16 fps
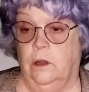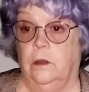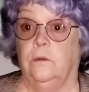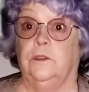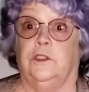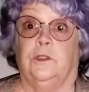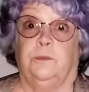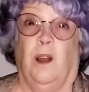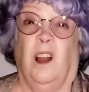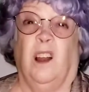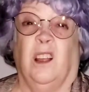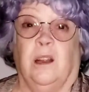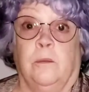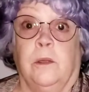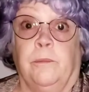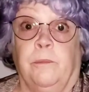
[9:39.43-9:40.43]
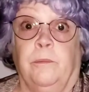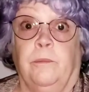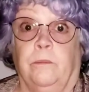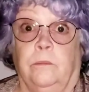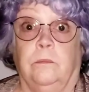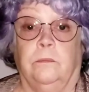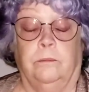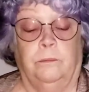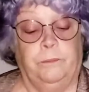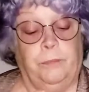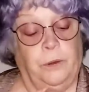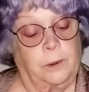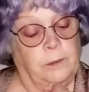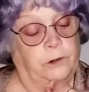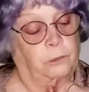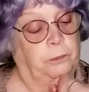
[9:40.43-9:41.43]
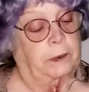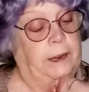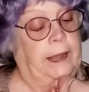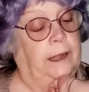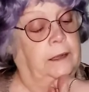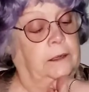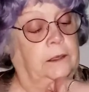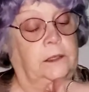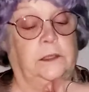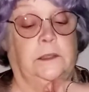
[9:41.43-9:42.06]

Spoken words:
which is probably going to be pretty much black.